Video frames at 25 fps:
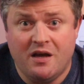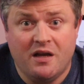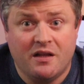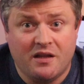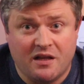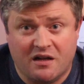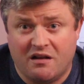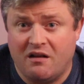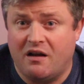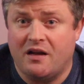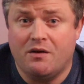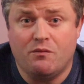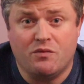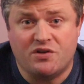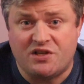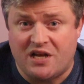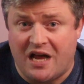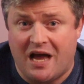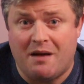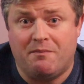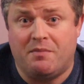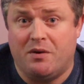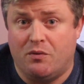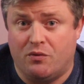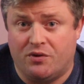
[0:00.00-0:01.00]
The client was
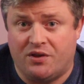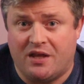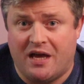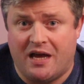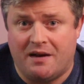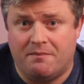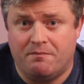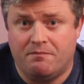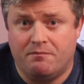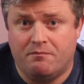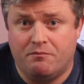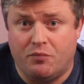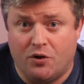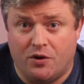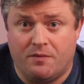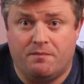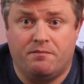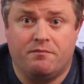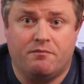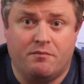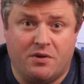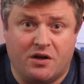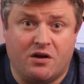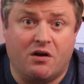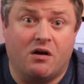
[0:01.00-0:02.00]
happy with that,
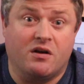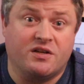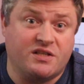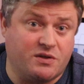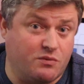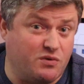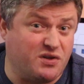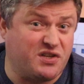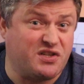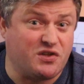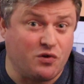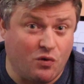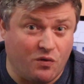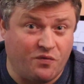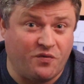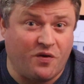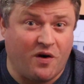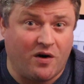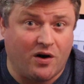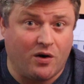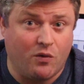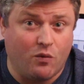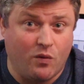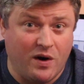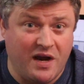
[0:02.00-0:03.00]
but because it was so
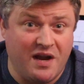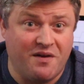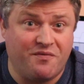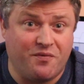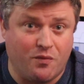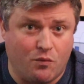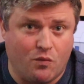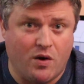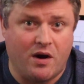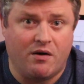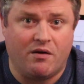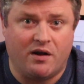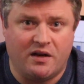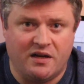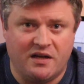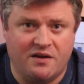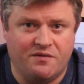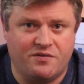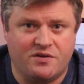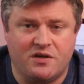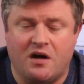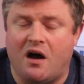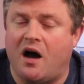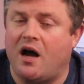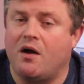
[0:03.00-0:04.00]
far away from where I
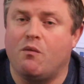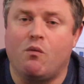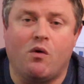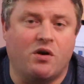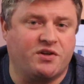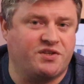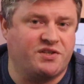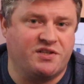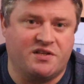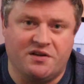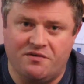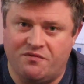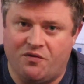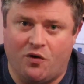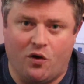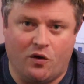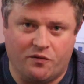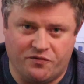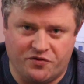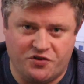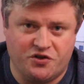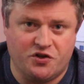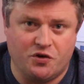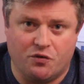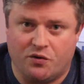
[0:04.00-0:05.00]
lived, I wasn't
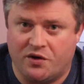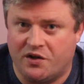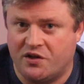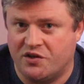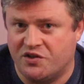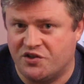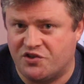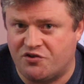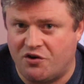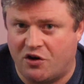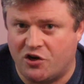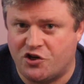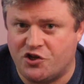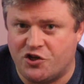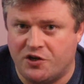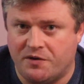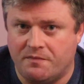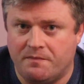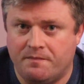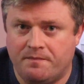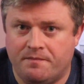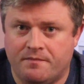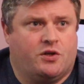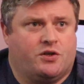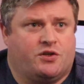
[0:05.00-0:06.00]
involved during construction.
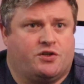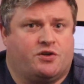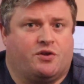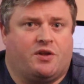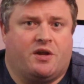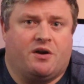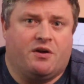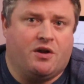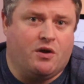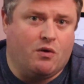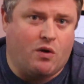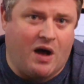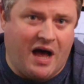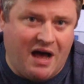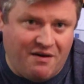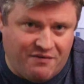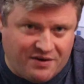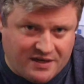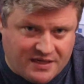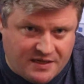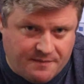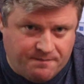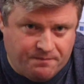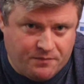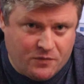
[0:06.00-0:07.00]
So there you have it.